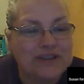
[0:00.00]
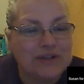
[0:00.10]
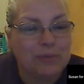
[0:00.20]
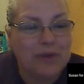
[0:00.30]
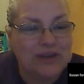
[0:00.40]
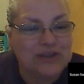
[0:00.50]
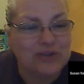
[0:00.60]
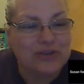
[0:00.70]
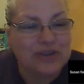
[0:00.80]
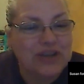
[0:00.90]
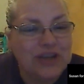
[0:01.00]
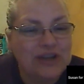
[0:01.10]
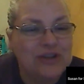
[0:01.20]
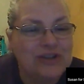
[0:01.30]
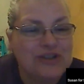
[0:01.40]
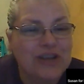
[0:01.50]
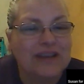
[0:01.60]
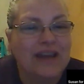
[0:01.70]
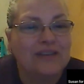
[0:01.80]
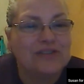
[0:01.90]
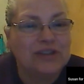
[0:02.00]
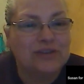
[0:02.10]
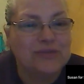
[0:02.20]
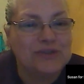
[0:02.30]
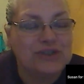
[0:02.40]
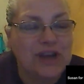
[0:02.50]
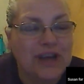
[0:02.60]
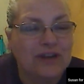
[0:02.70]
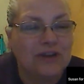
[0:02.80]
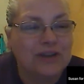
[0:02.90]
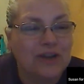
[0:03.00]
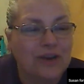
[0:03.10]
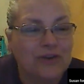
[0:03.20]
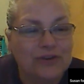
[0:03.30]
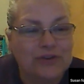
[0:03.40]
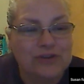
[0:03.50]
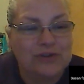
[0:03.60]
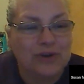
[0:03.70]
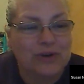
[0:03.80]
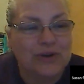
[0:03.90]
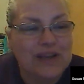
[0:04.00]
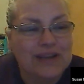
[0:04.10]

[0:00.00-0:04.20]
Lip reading: So make sure that you check out Jennifer's channel and go to her